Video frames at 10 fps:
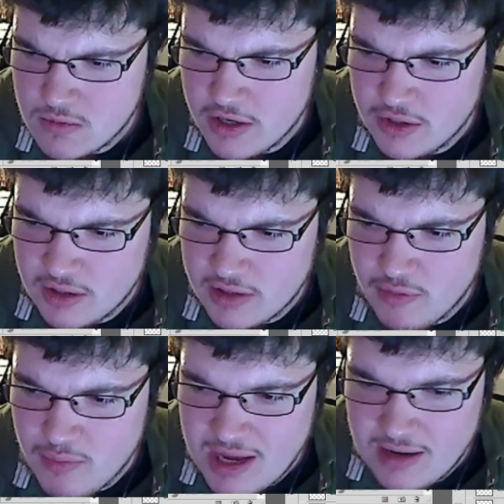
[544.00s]
Are you still on
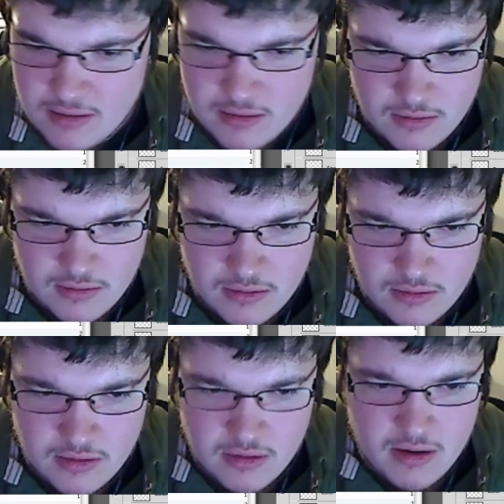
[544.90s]
repeat?
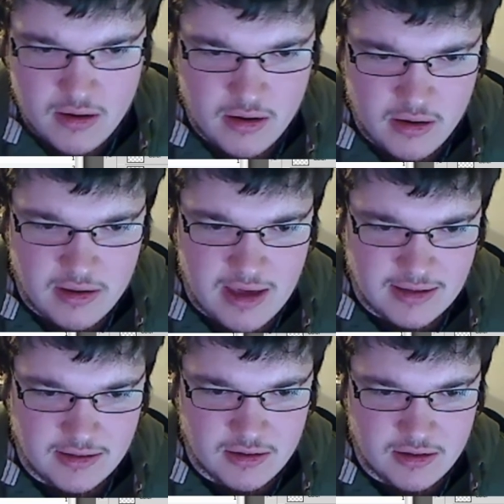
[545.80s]

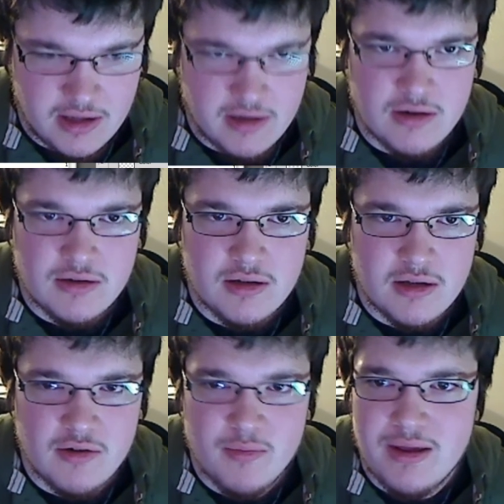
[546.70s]
Yes, you're still
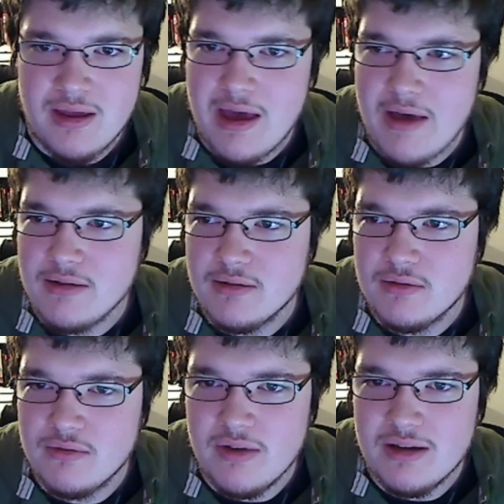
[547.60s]
on repeat. Yeah,
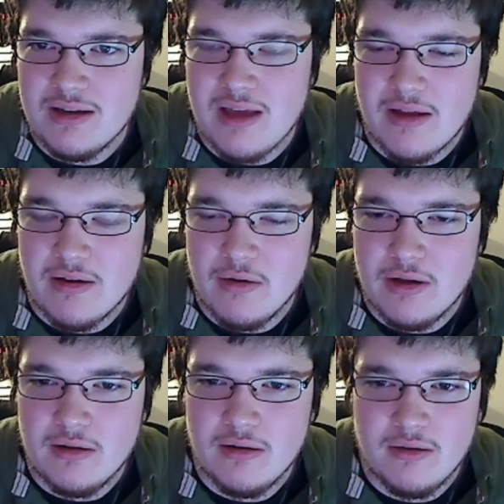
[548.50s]
it's fantastic. Yeah, you know
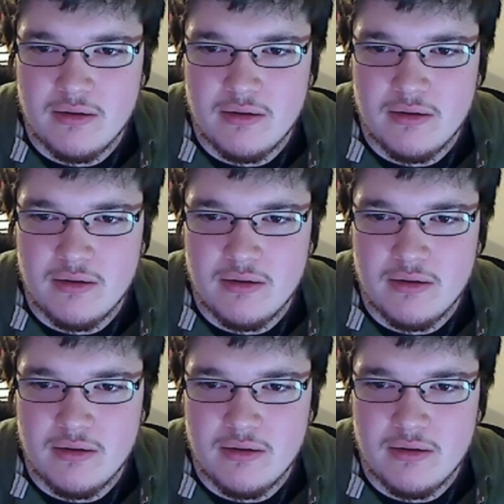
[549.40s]
what?